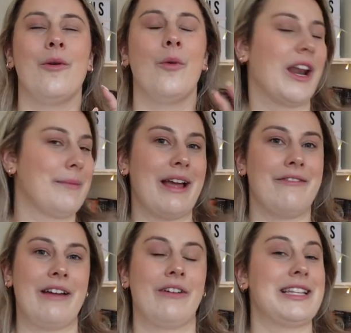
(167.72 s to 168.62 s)
one of my
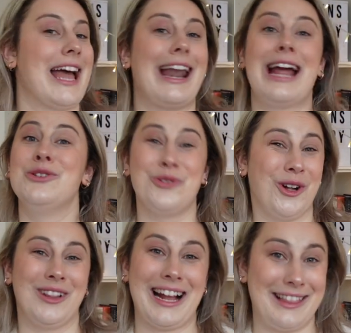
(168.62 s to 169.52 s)
favorites and I do
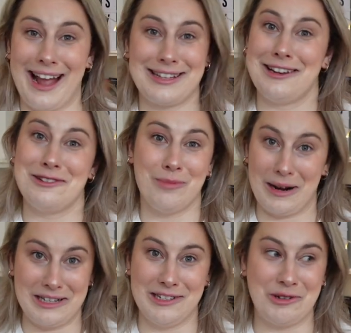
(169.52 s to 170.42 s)
not like the accidental
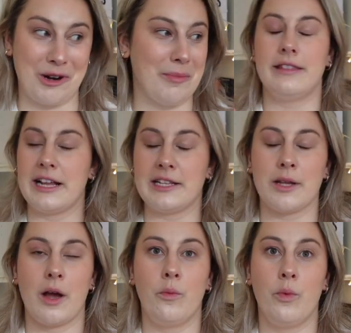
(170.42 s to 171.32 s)
pregnancy trope.
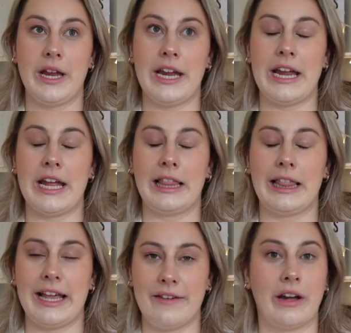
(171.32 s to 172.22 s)
Things we
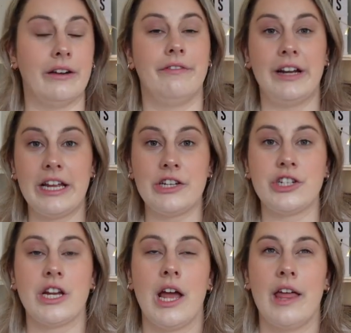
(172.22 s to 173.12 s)
leave
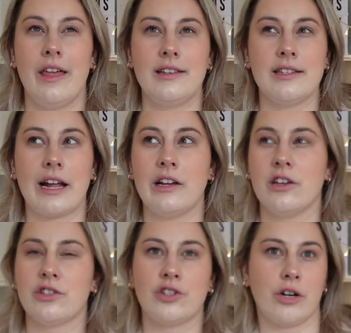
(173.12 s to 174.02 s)
unfinished. This is like a
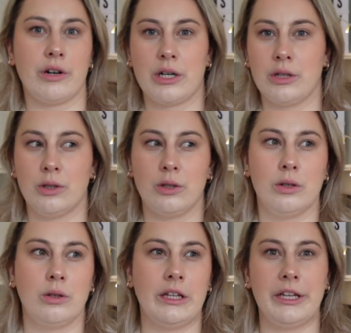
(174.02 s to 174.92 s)

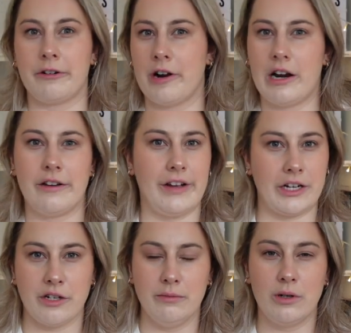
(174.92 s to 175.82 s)
historical literary
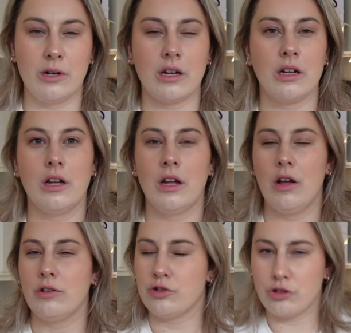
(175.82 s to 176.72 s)
fiction book.
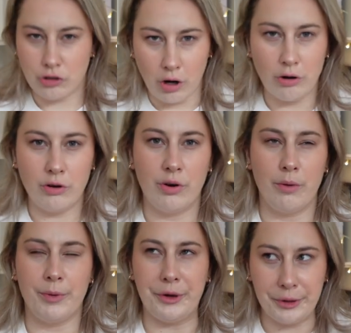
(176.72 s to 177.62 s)
So
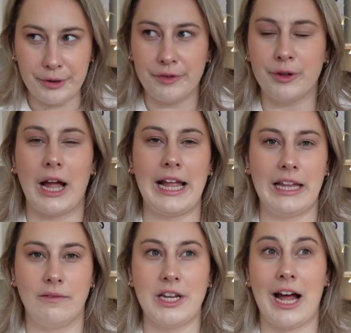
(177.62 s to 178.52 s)
beautiful. I
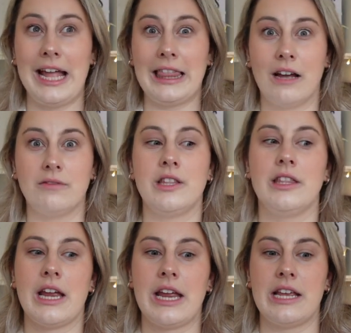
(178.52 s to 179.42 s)
loved it. I loved
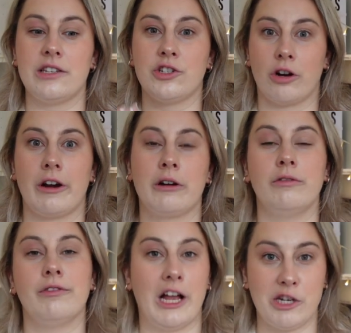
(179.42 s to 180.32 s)
the historical
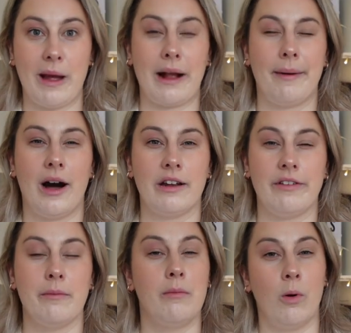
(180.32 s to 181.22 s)
flashback part of
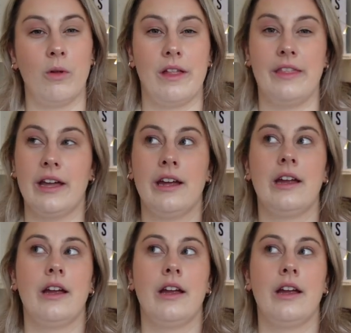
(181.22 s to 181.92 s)
it more than the